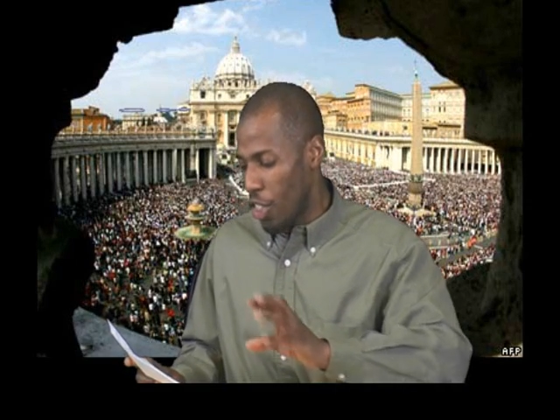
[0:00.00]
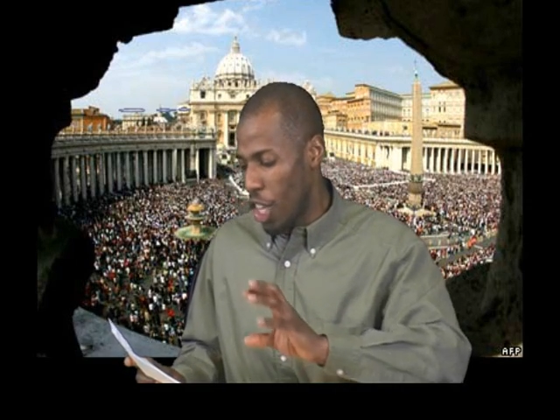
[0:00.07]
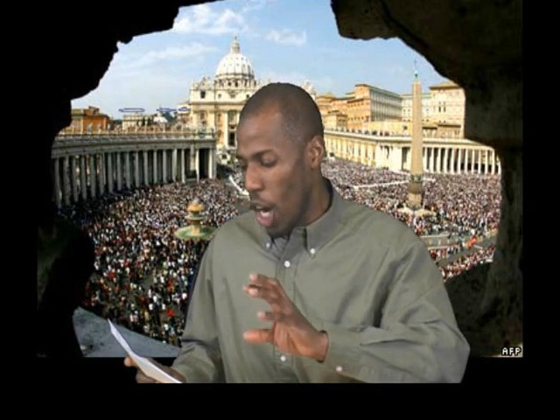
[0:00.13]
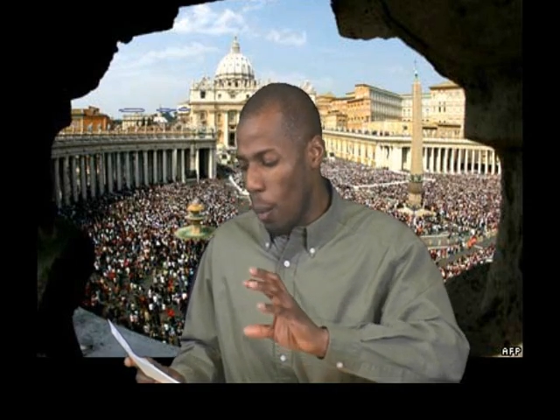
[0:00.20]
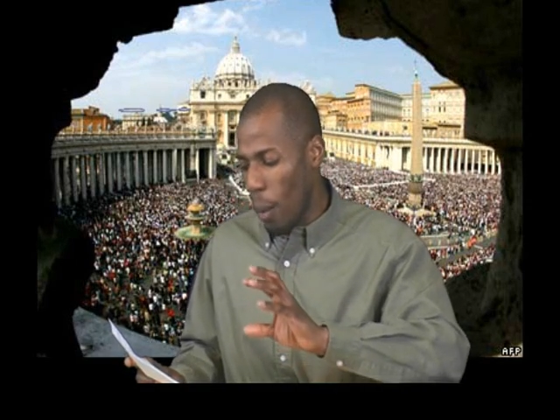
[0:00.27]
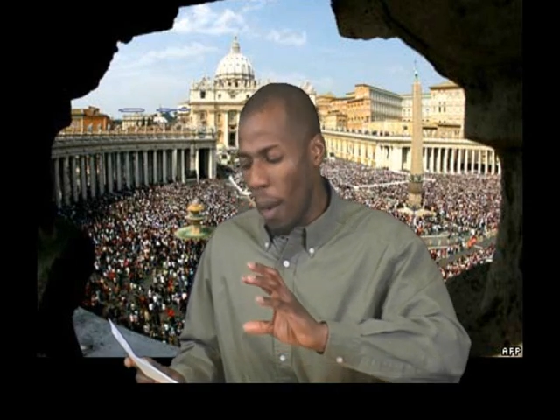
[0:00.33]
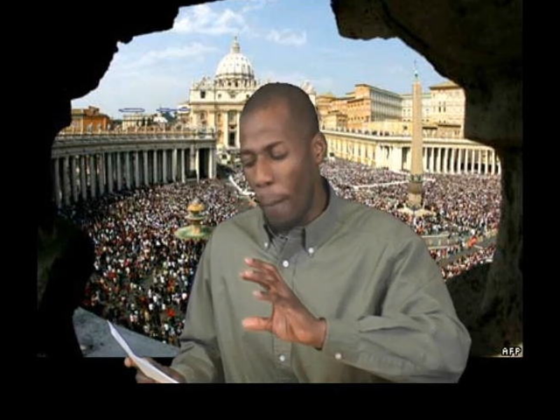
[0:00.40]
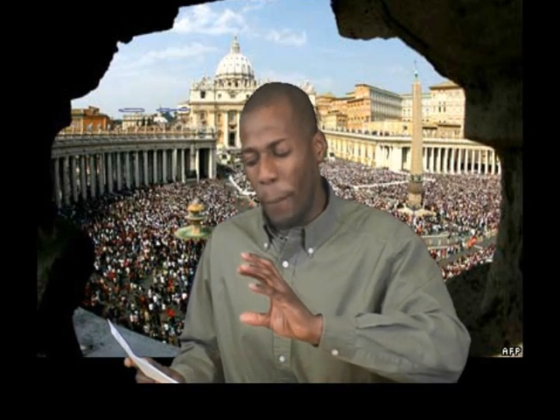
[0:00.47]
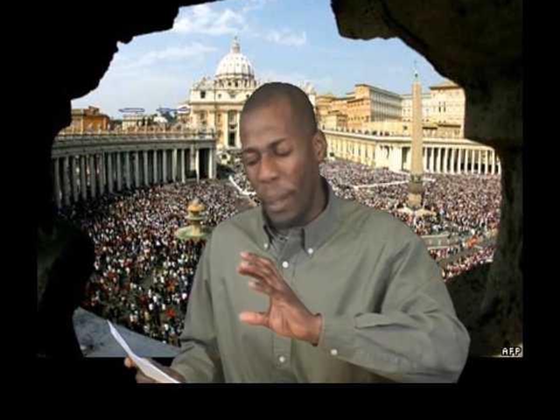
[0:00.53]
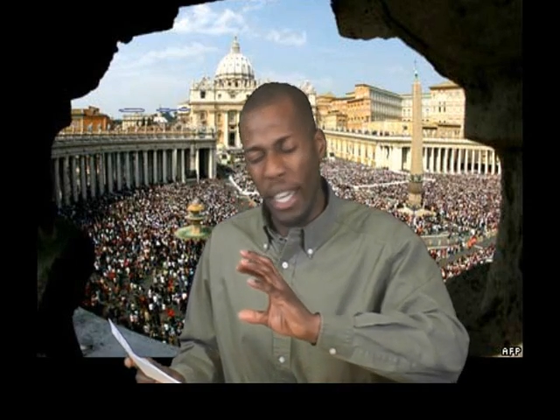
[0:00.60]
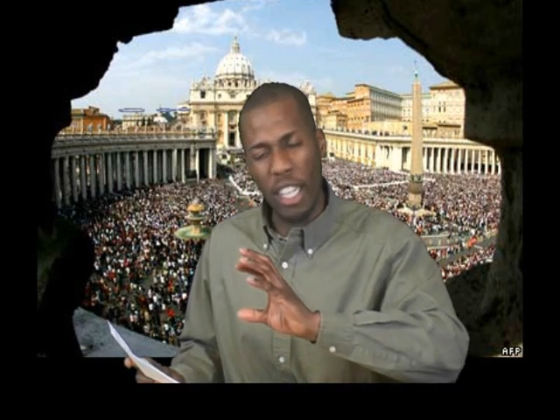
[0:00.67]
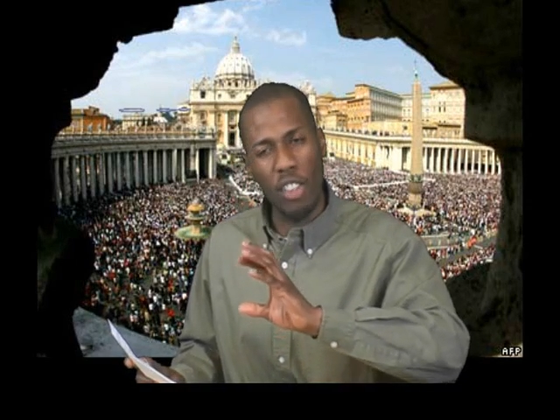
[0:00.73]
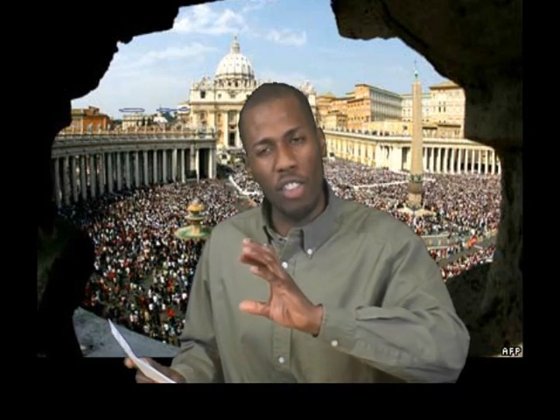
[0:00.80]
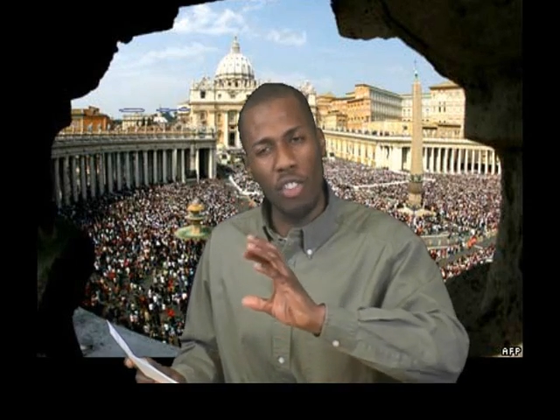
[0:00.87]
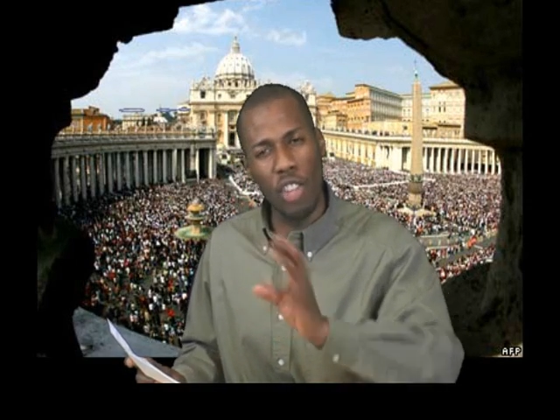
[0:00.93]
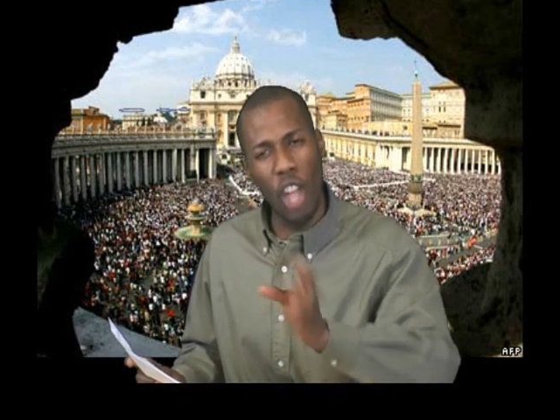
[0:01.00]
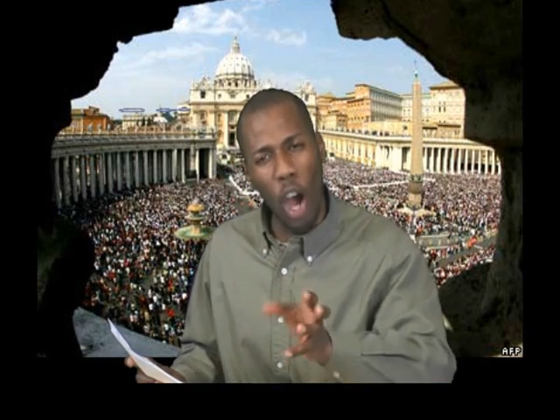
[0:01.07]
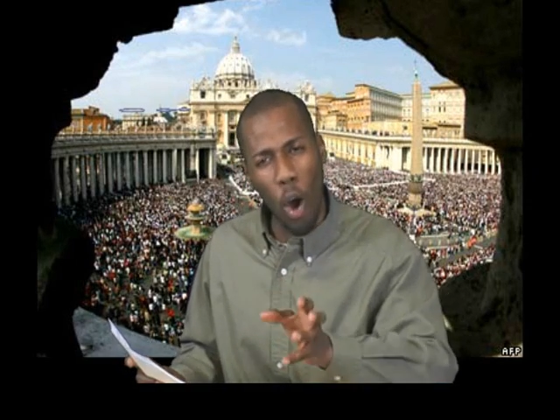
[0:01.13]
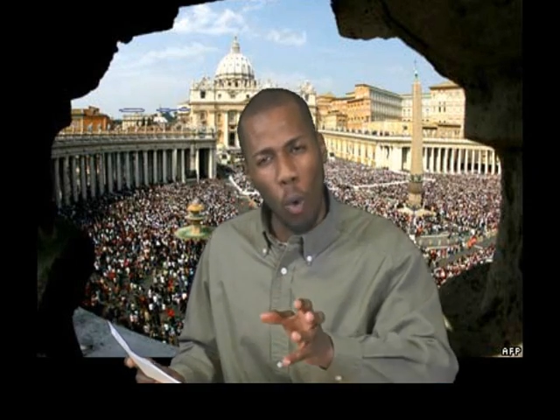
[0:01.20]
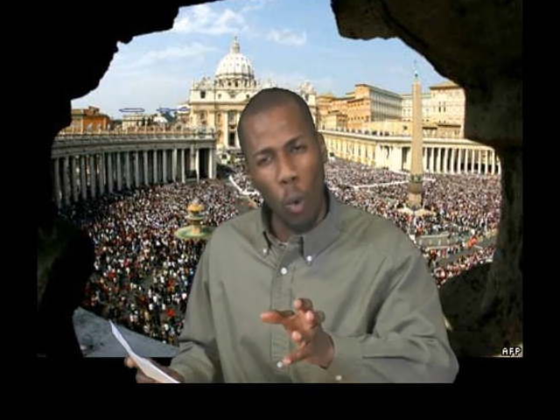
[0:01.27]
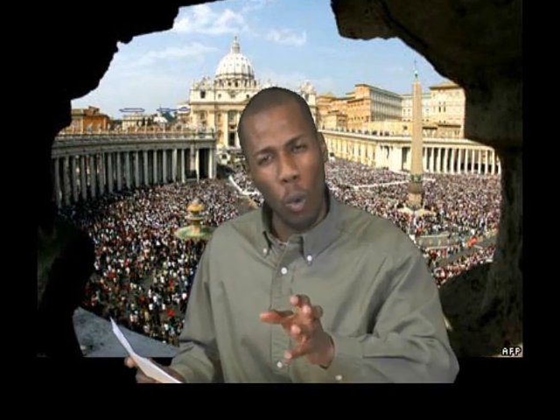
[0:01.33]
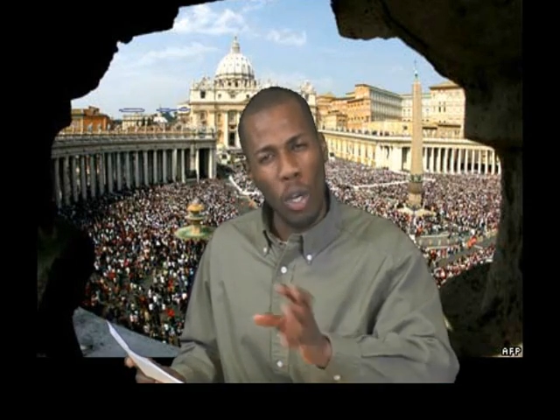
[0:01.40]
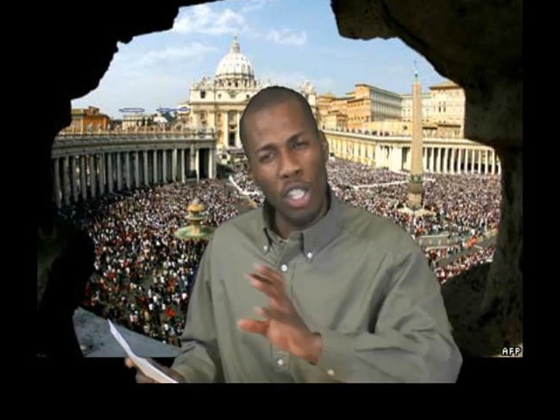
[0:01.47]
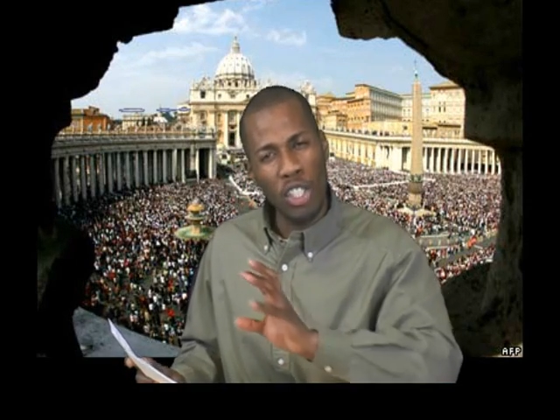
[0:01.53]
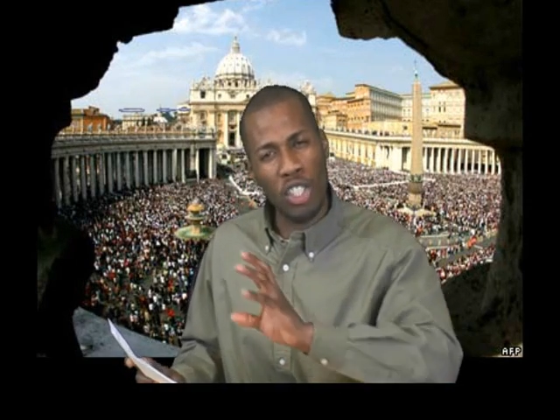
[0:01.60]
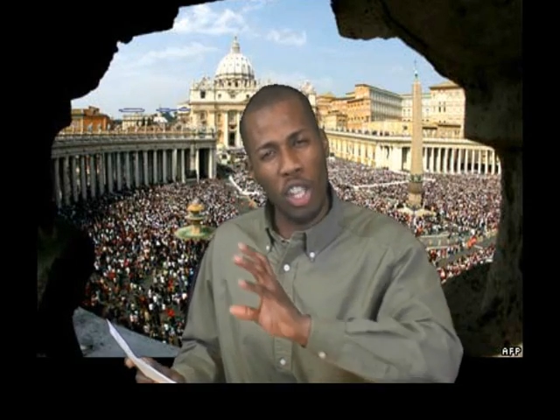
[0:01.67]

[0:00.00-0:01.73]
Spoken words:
there would be no